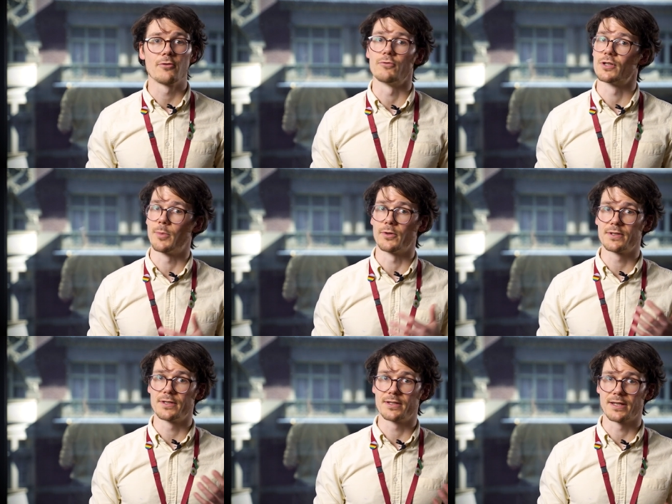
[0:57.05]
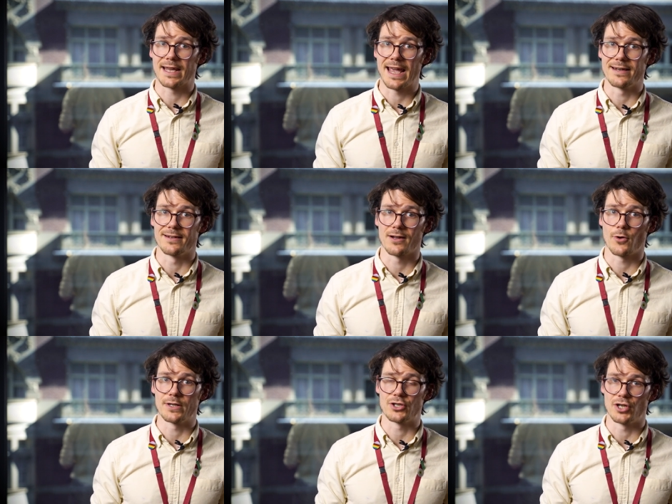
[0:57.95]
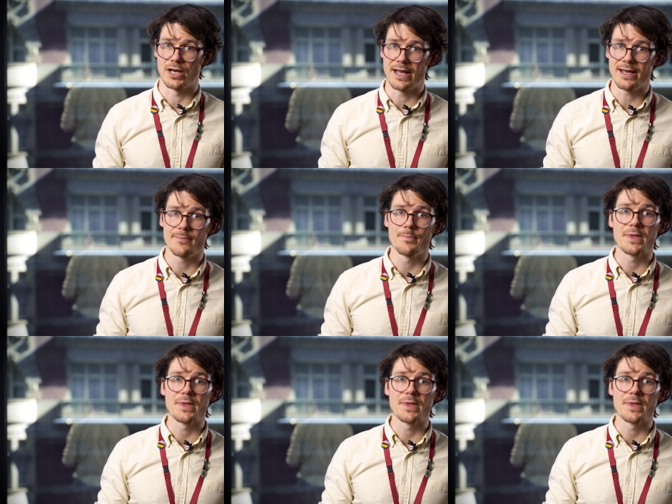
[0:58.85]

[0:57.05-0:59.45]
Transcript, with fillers: responses to the candidate questionnaire,